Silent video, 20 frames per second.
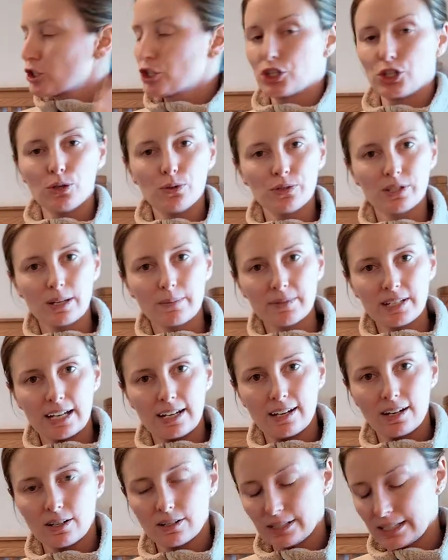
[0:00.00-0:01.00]
shoes I'm
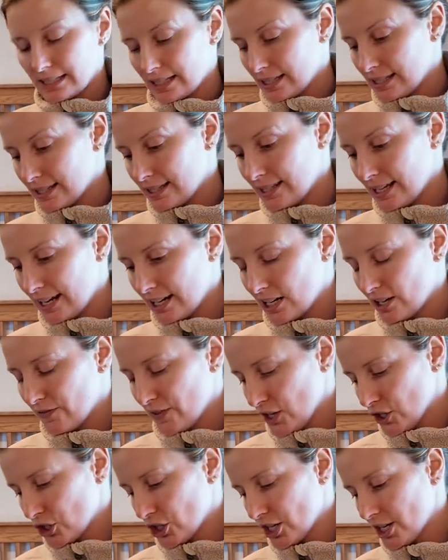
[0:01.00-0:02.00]
taking on this insane
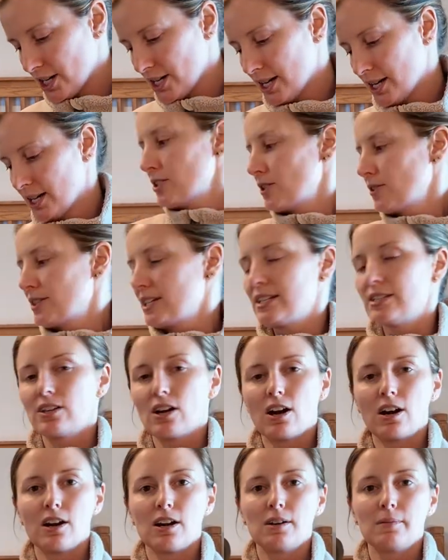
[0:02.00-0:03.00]
adventure. So these
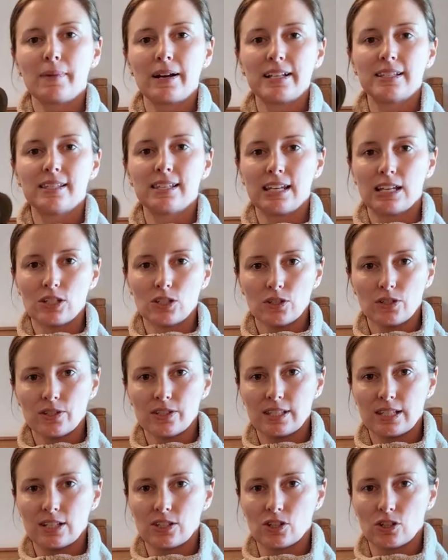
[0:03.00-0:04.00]
are my
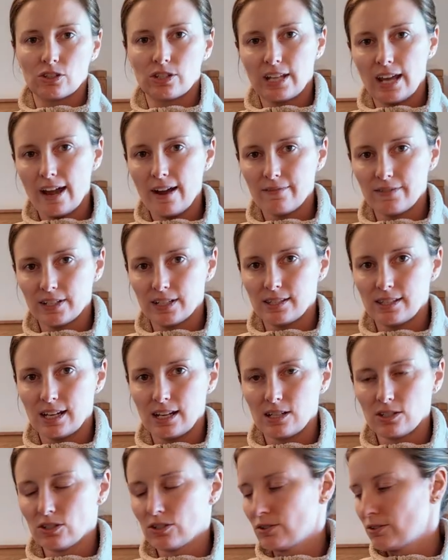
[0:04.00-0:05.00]
sandals. These are Teva
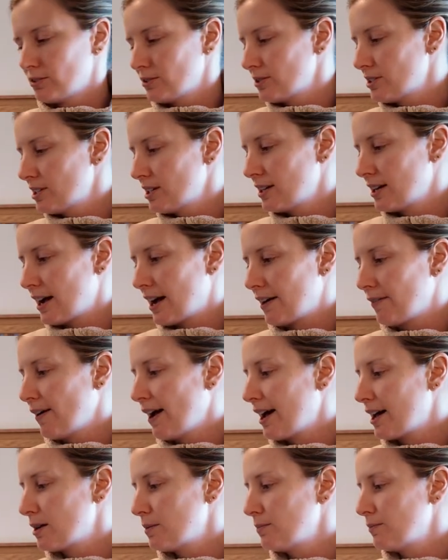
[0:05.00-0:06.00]
sandals. I've
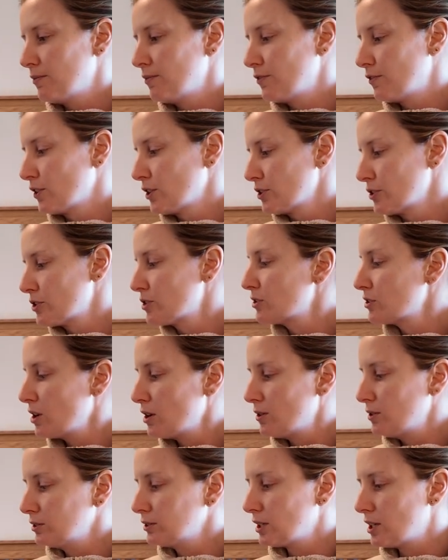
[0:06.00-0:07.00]
had them for
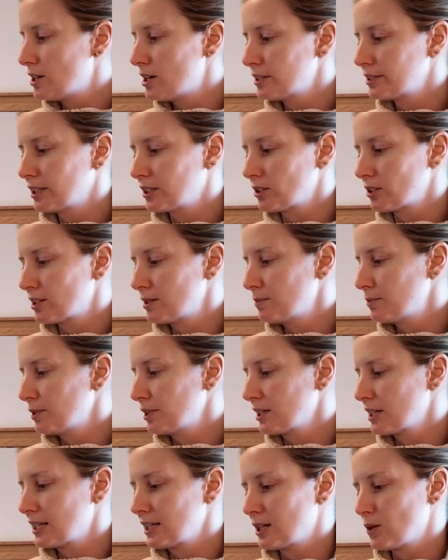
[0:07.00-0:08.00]
so long that they're
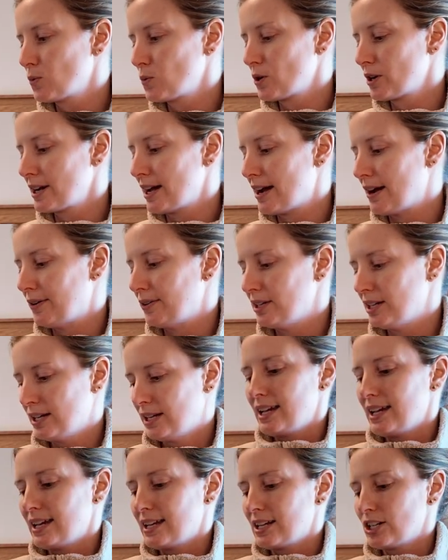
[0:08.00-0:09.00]
completely worn out.
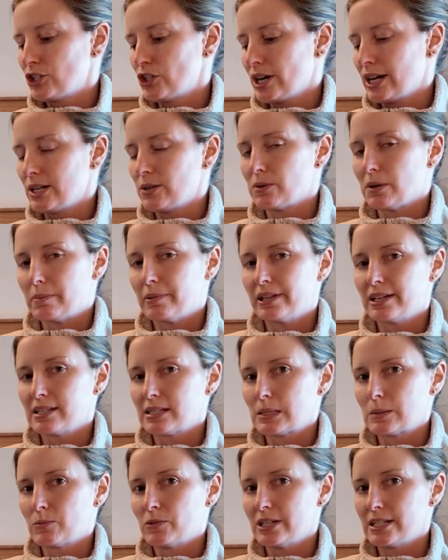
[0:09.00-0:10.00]
And I tried to
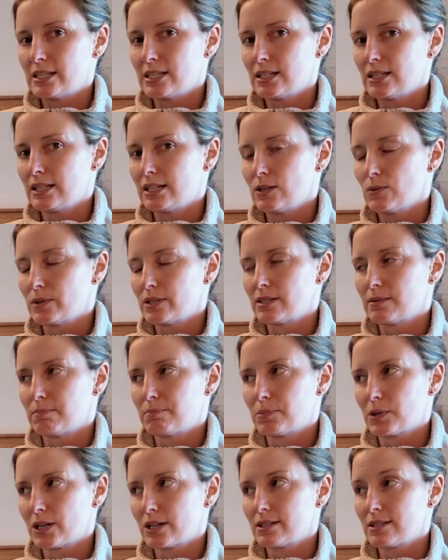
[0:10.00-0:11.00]
replace them recently with some
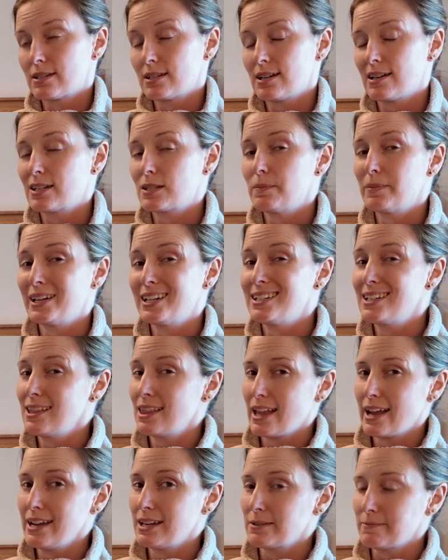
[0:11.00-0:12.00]
Birkenstocks, but I
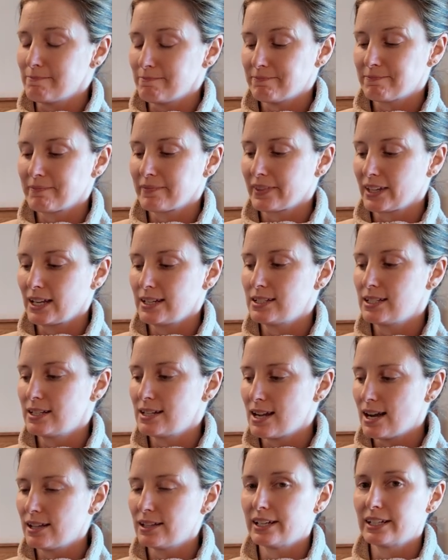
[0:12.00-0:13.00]
didn't like them. I did
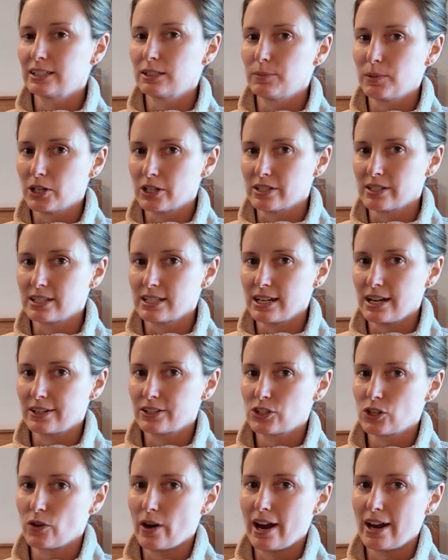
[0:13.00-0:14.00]
not like the
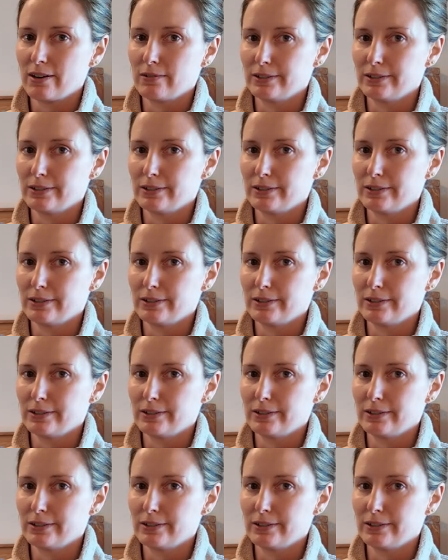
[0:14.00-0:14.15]
Birkenstocks, so I